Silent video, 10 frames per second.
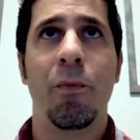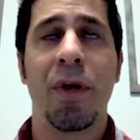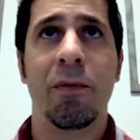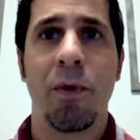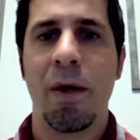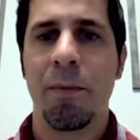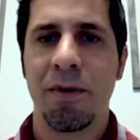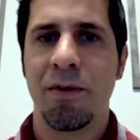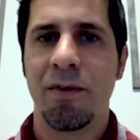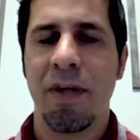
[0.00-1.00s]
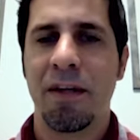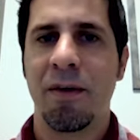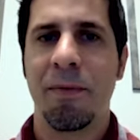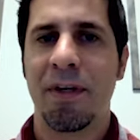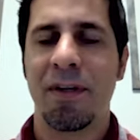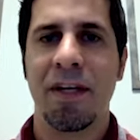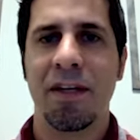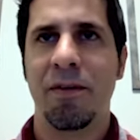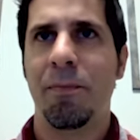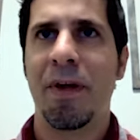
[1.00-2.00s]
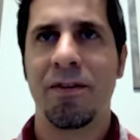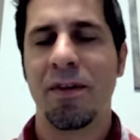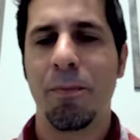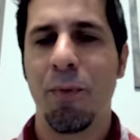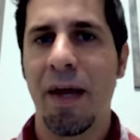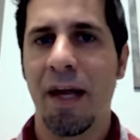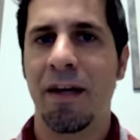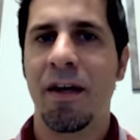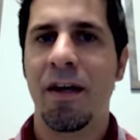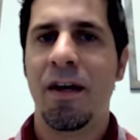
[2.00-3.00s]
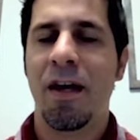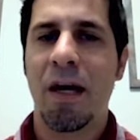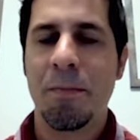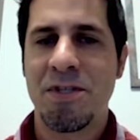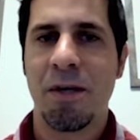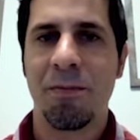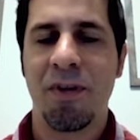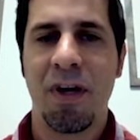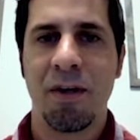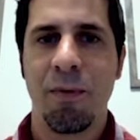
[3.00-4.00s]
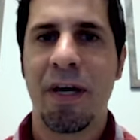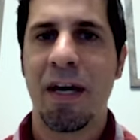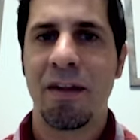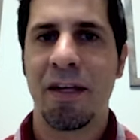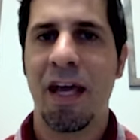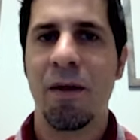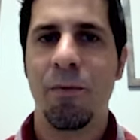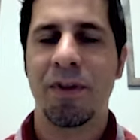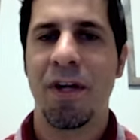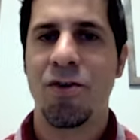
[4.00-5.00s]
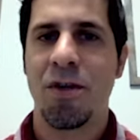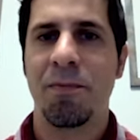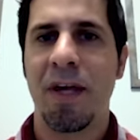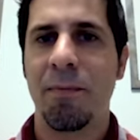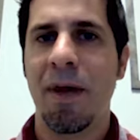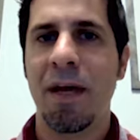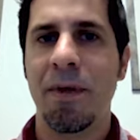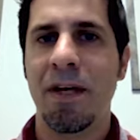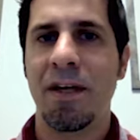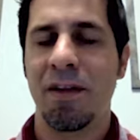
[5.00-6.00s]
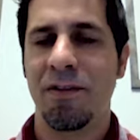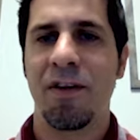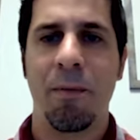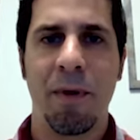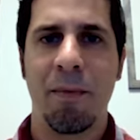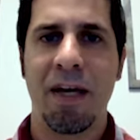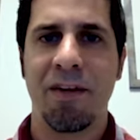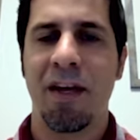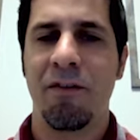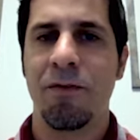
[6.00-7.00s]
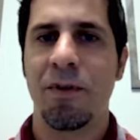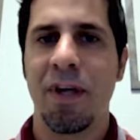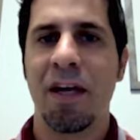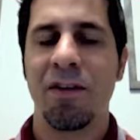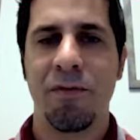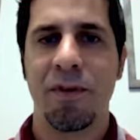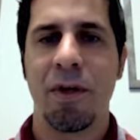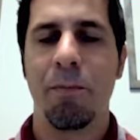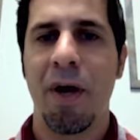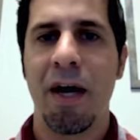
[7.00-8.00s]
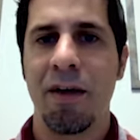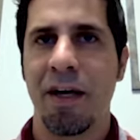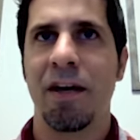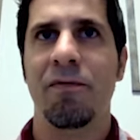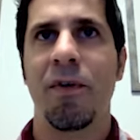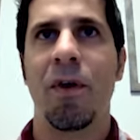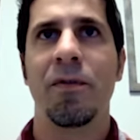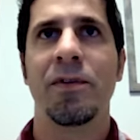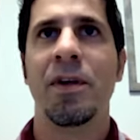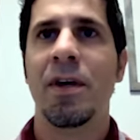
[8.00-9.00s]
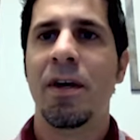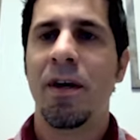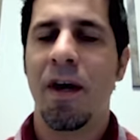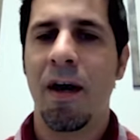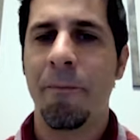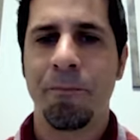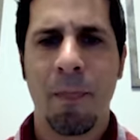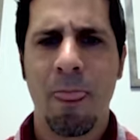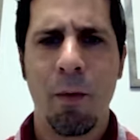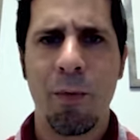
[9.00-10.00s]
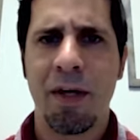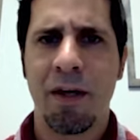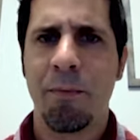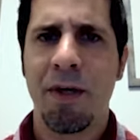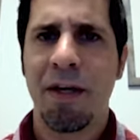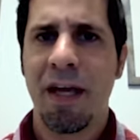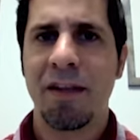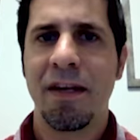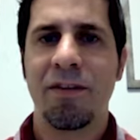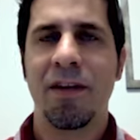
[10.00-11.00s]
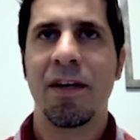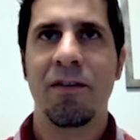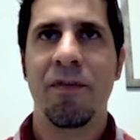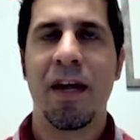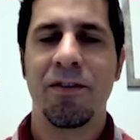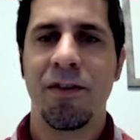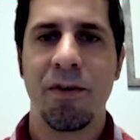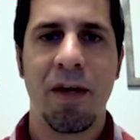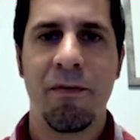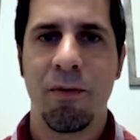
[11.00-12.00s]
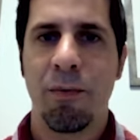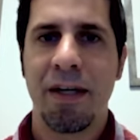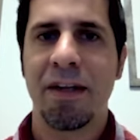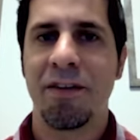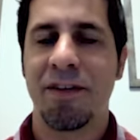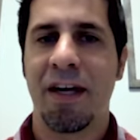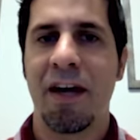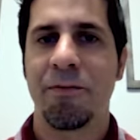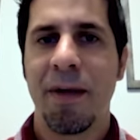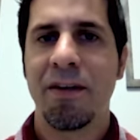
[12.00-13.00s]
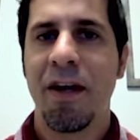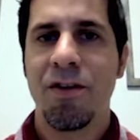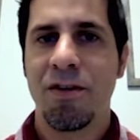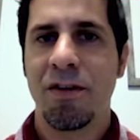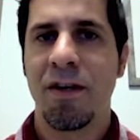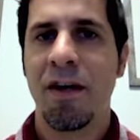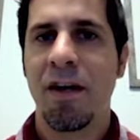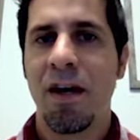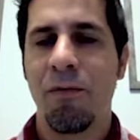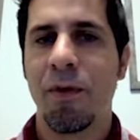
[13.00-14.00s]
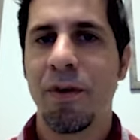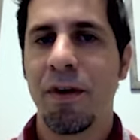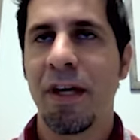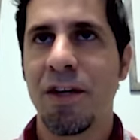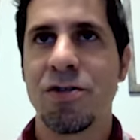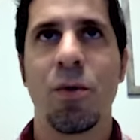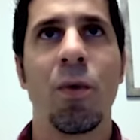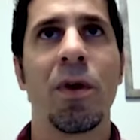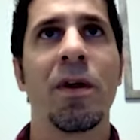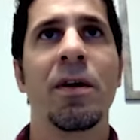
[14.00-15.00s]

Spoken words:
We're able to do that. Typically, it depends on the brand. Some tell you right out of the gate what that ship date may be, and some it might take a few days for their buyer to get involved. We can communicate that to you in advance, so you'll have a realistic expectation of when you're going to get your order.